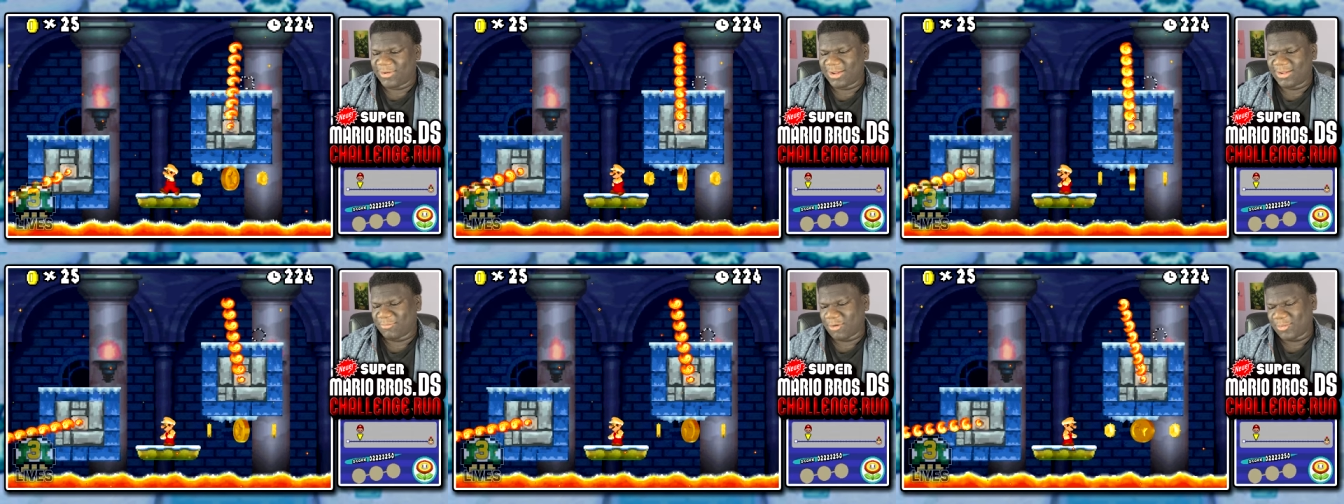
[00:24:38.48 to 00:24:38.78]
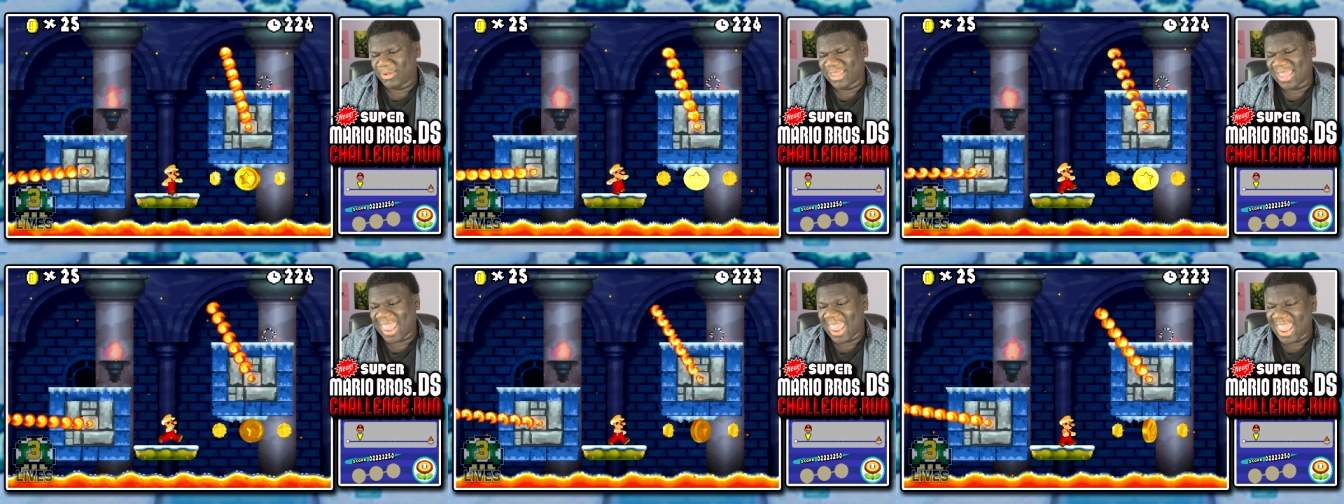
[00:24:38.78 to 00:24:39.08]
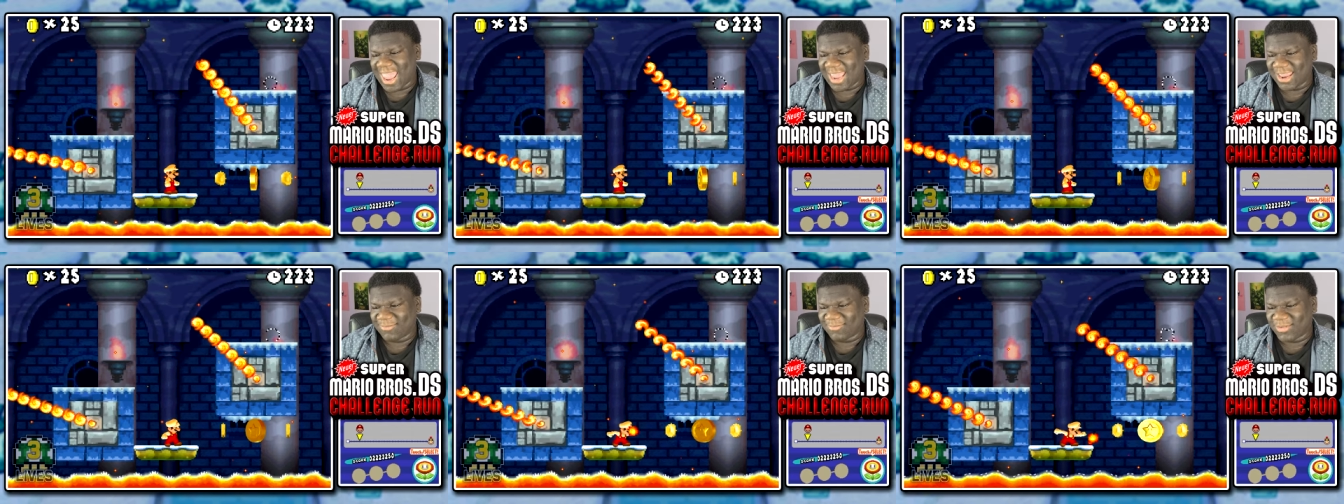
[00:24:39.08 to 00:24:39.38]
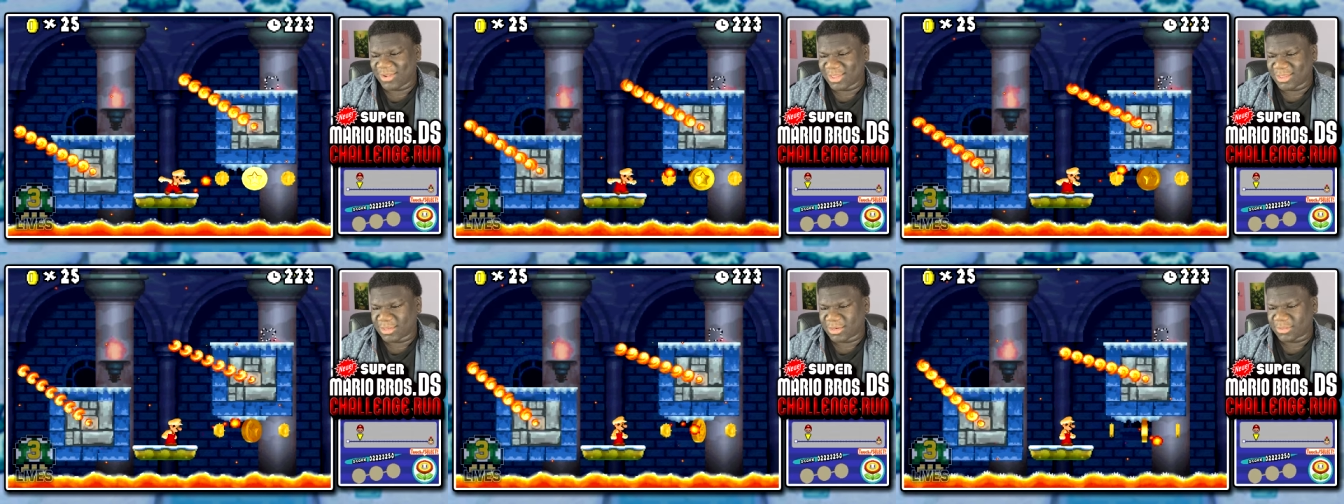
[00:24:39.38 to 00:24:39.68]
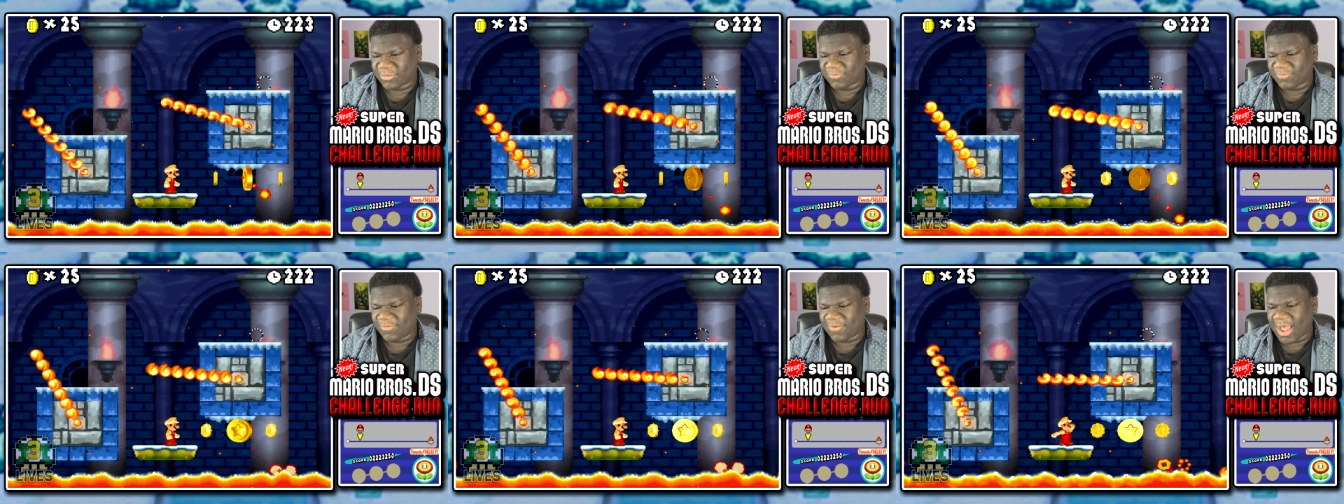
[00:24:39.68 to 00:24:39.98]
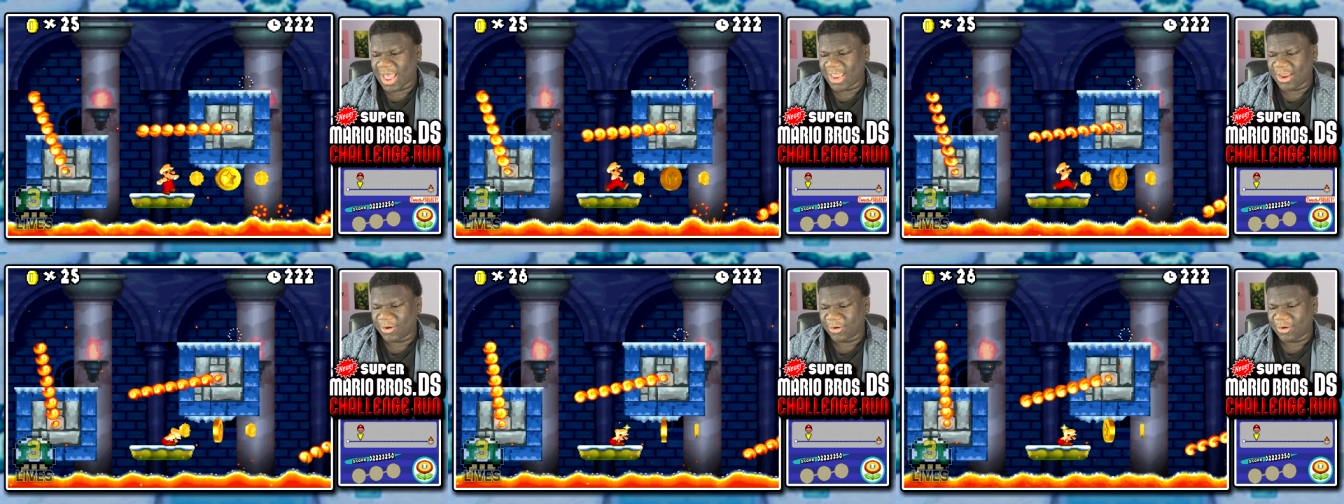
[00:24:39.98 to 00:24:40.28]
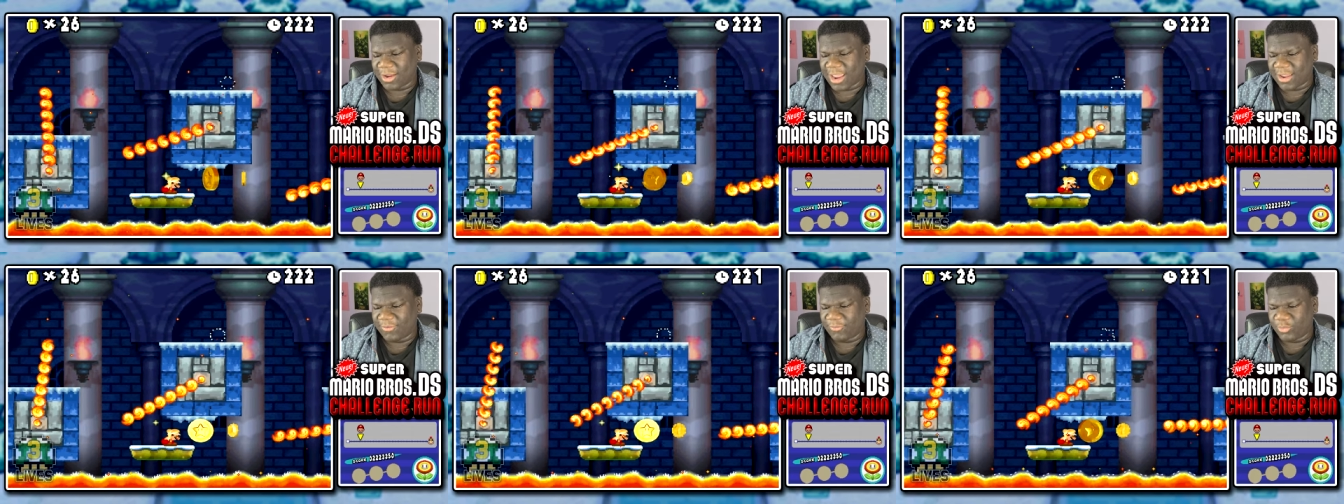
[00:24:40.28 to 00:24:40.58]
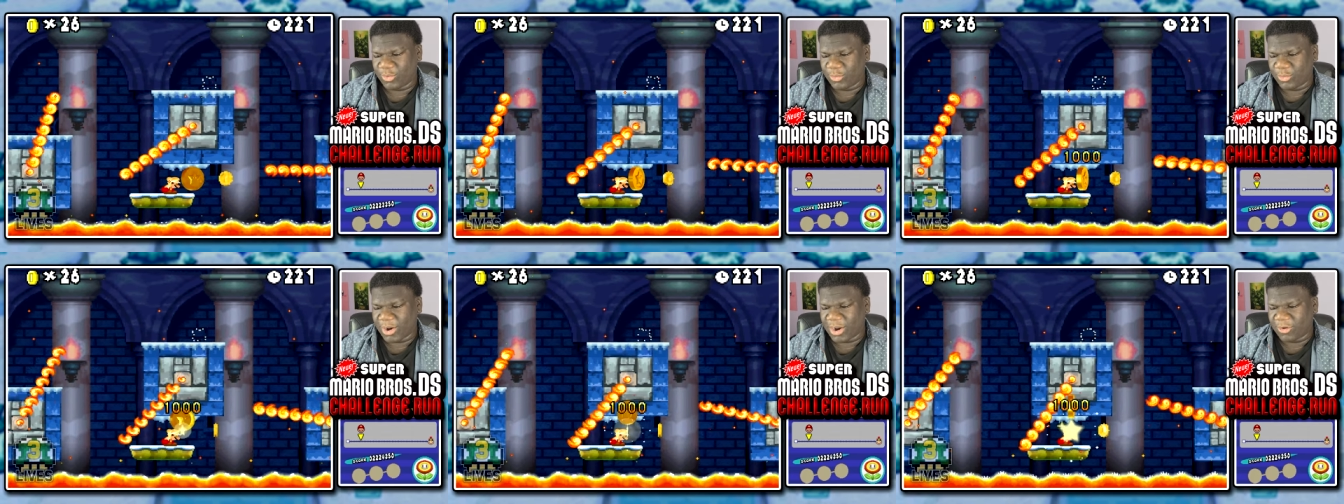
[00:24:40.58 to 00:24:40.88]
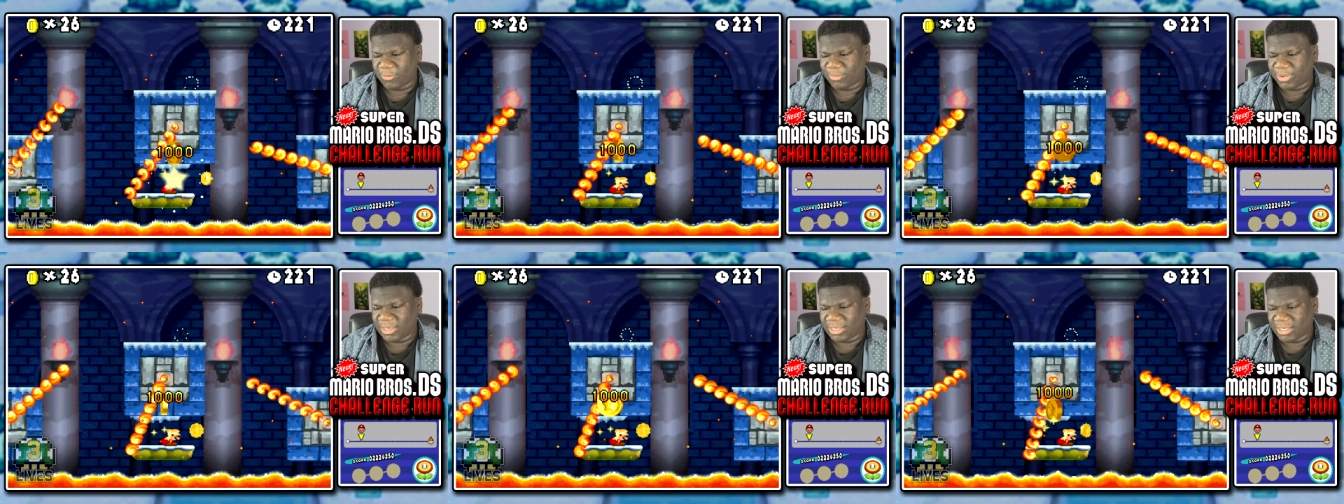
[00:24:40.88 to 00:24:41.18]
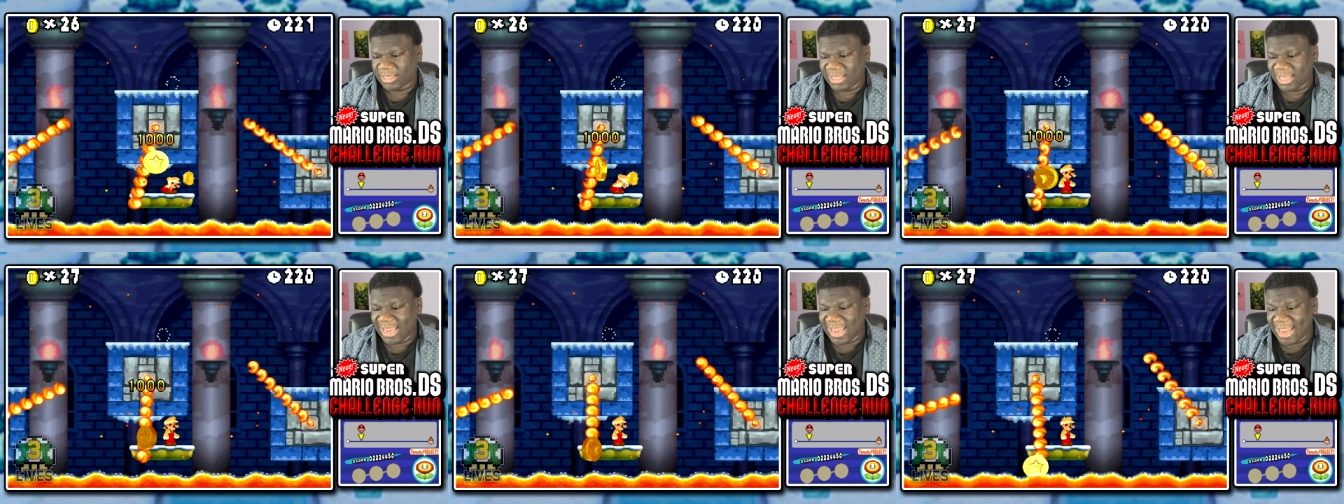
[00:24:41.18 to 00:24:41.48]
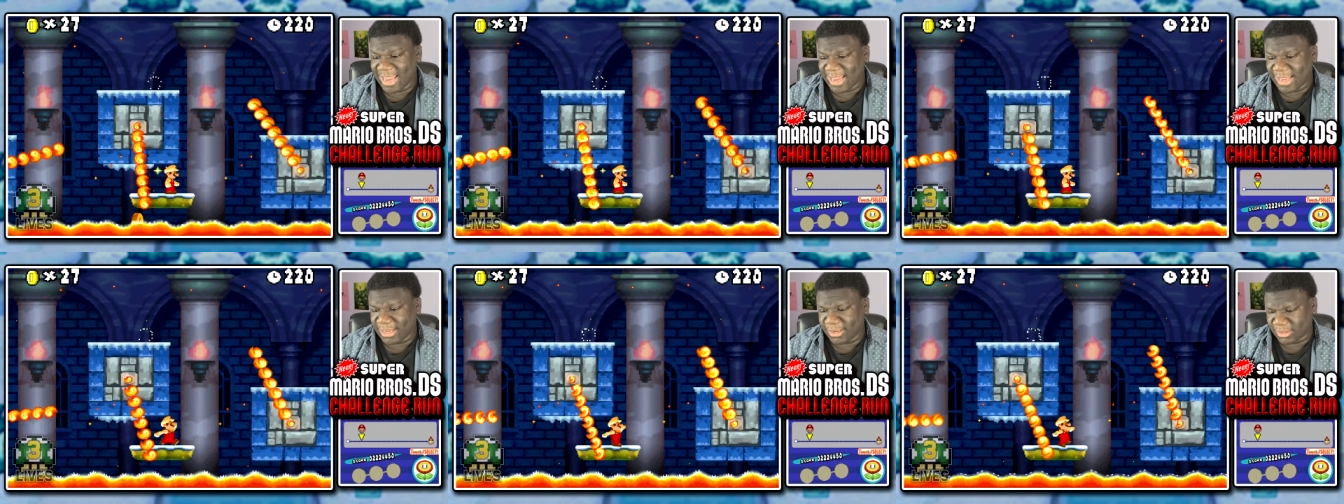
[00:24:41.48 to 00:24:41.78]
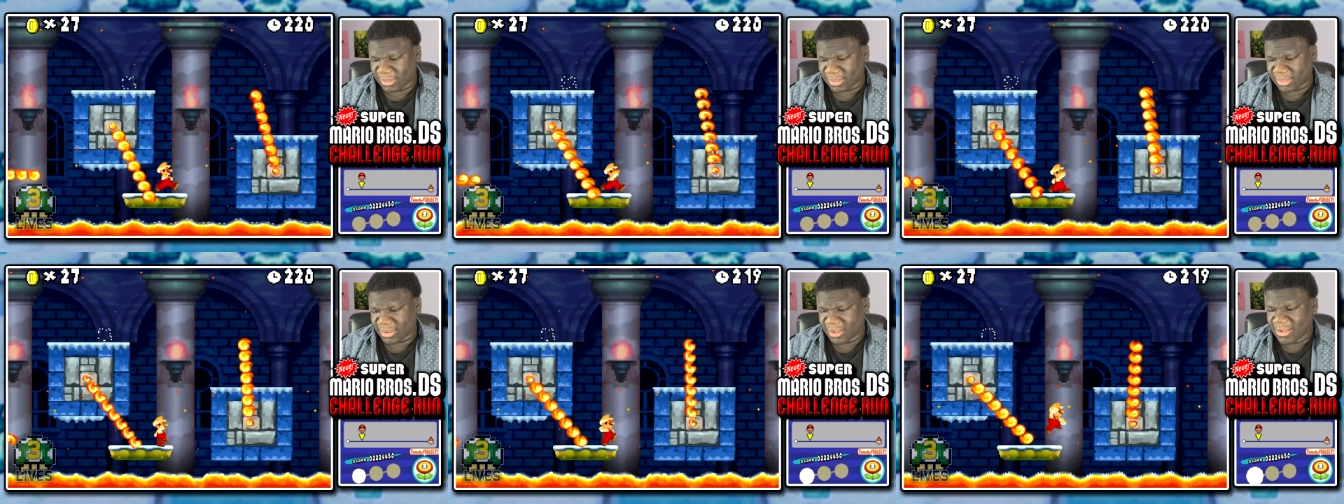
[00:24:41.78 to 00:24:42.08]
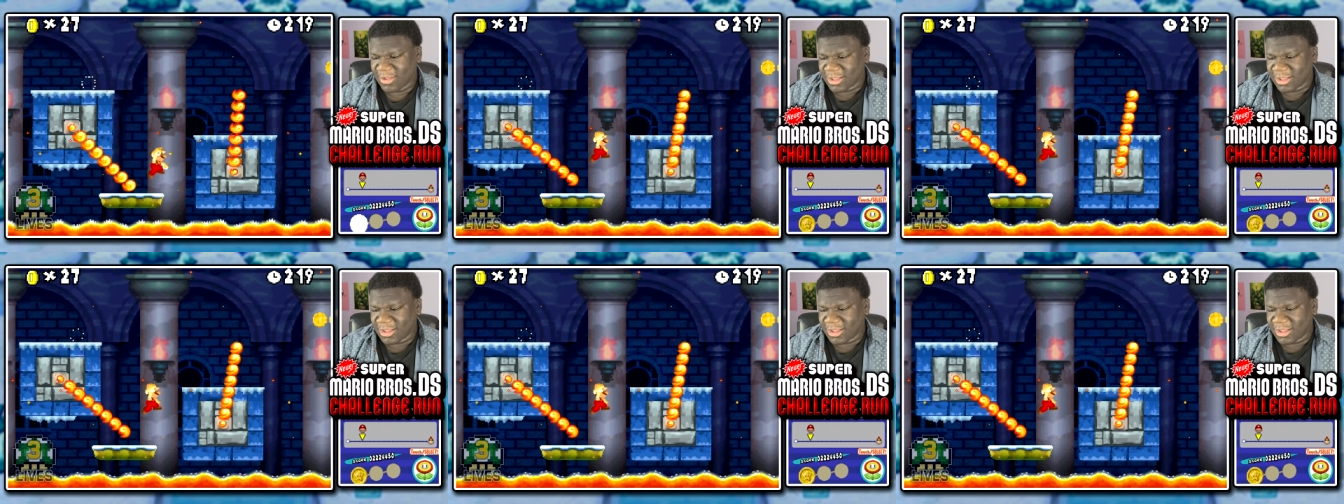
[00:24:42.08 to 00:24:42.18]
Well, we can't because it's fire everywhere. Please!